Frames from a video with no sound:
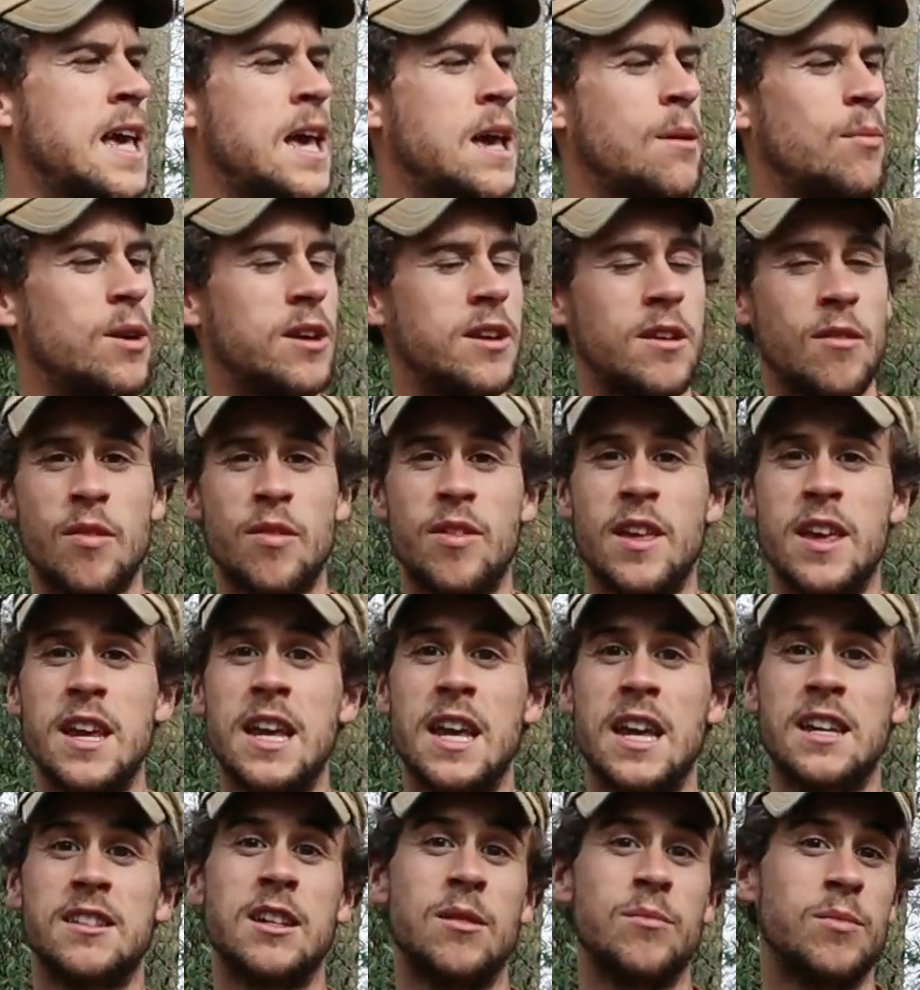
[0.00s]
But another
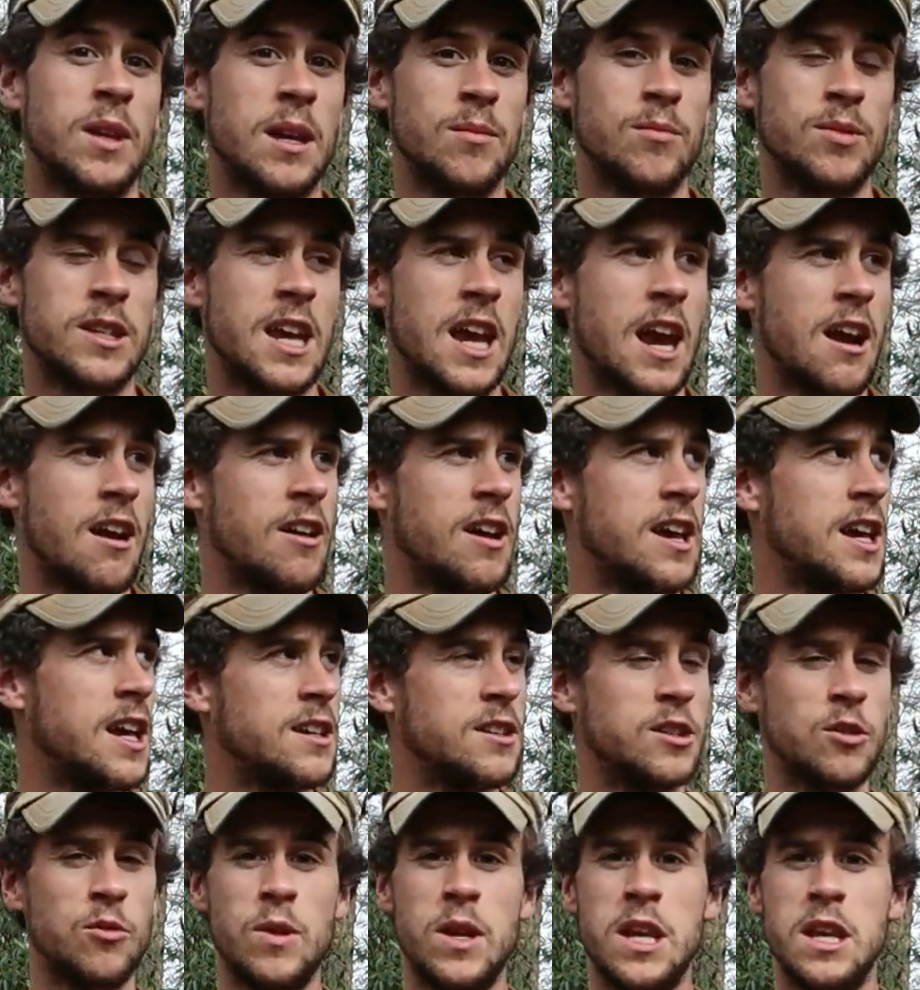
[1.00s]
thing I sometimes carry
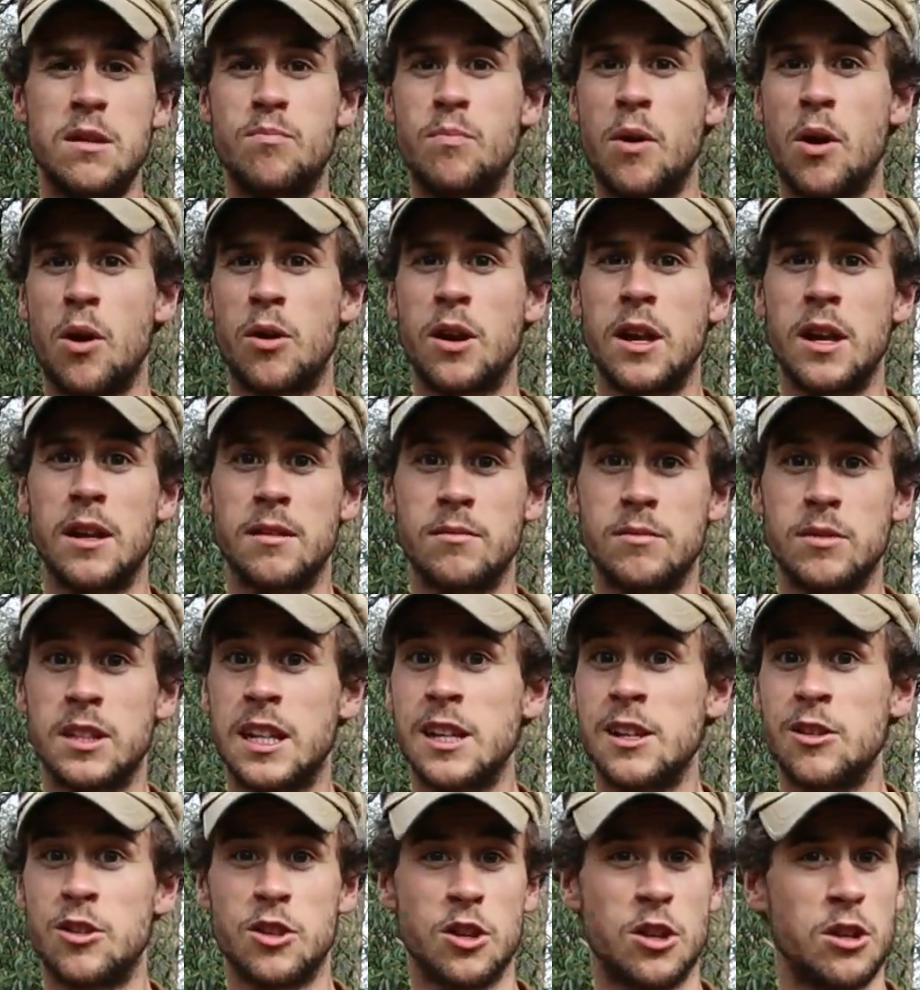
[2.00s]
is a wee pocket
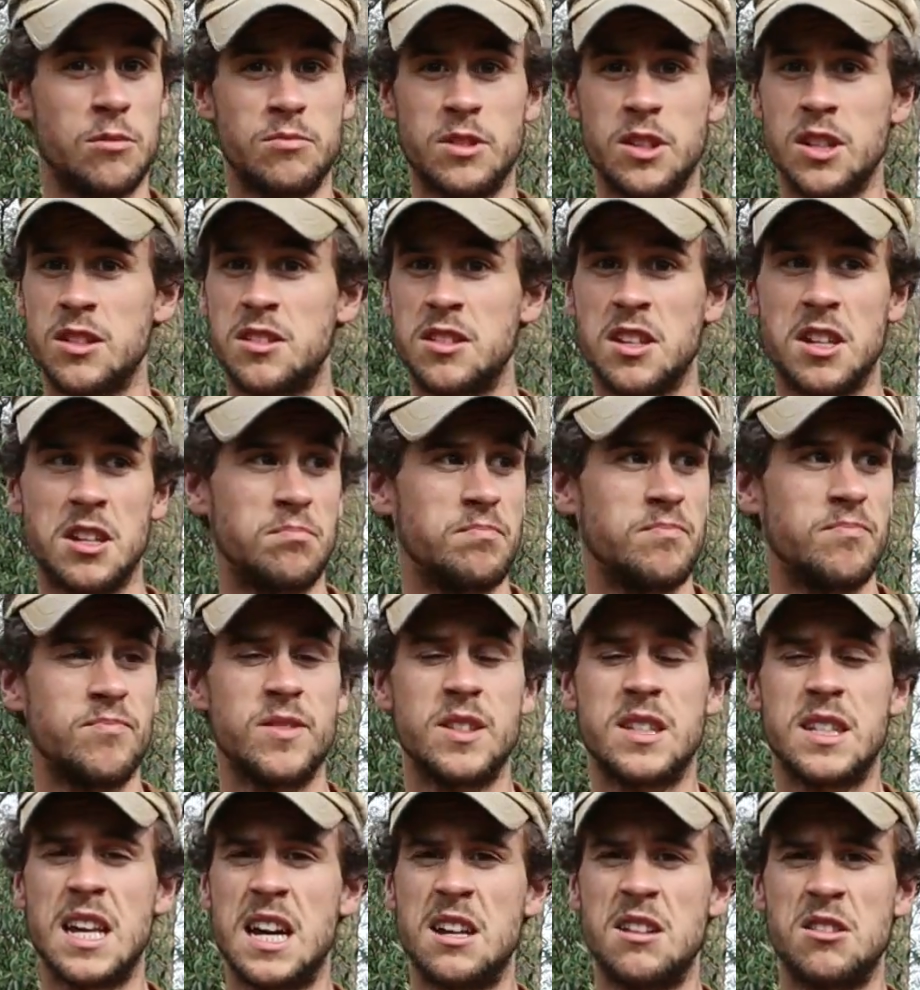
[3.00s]
slingshot, just a
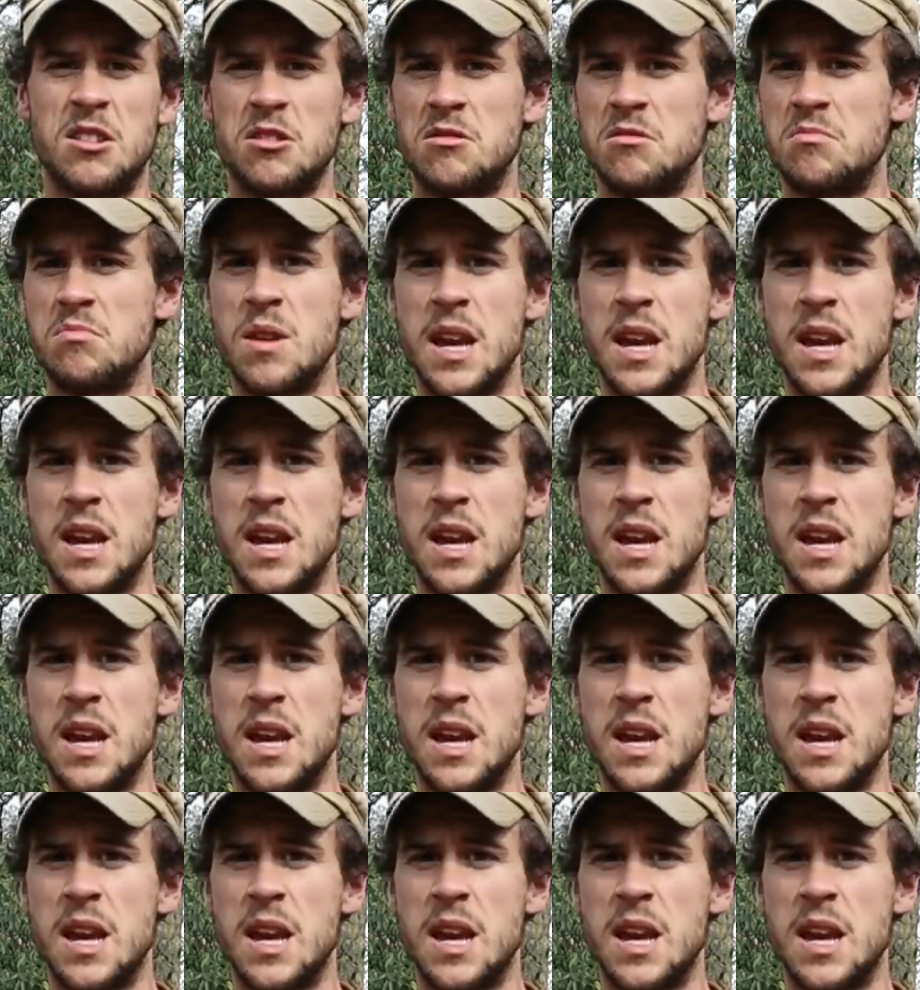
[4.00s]
standard,